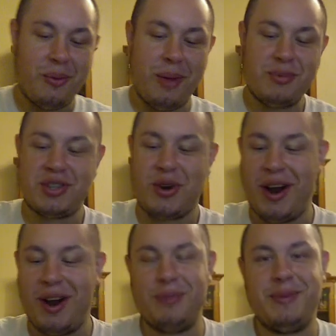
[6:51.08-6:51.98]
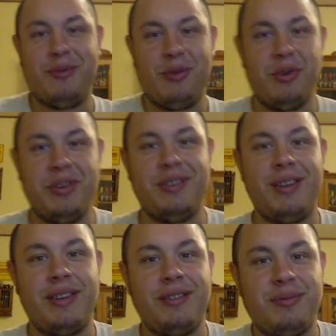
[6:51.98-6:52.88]
I'm sorry, i don't be rude and,
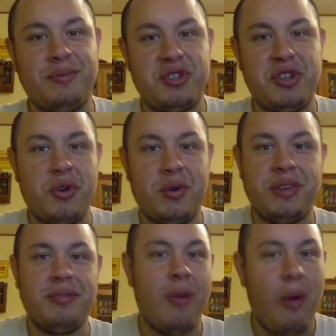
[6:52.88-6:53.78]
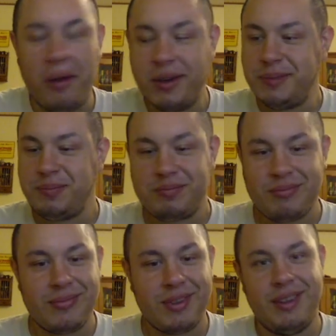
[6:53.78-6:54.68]
and chew and
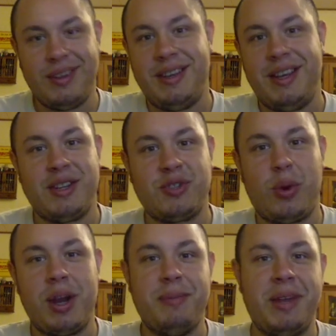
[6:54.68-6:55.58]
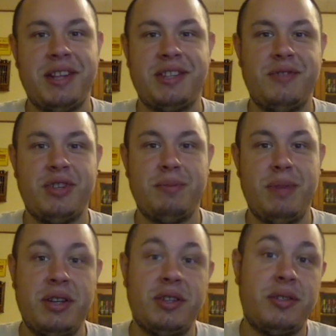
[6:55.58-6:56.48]
get 20 minutes of just
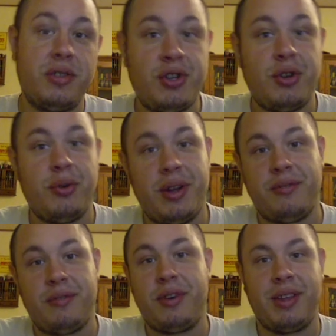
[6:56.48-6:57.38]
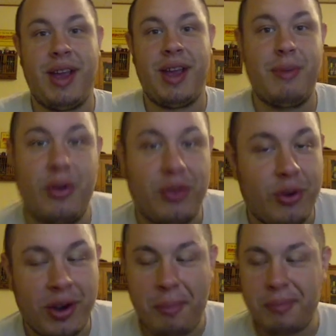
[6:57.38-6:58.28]
me just chewing in front of the camera, no
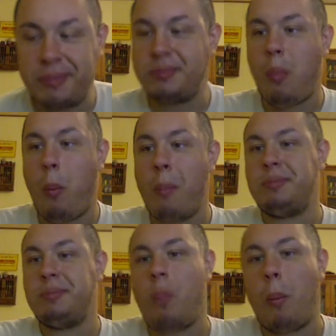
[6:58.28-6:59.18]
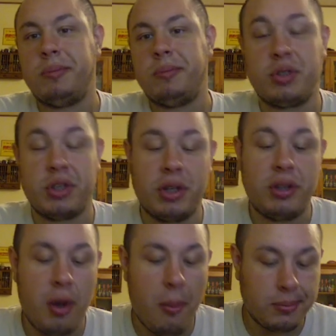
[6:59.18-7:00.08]
talking. It's really good
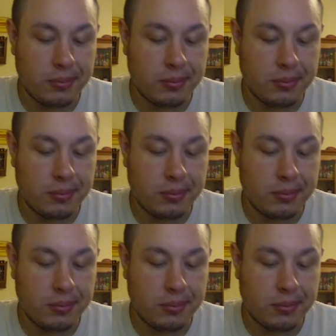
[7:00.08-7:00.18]
though.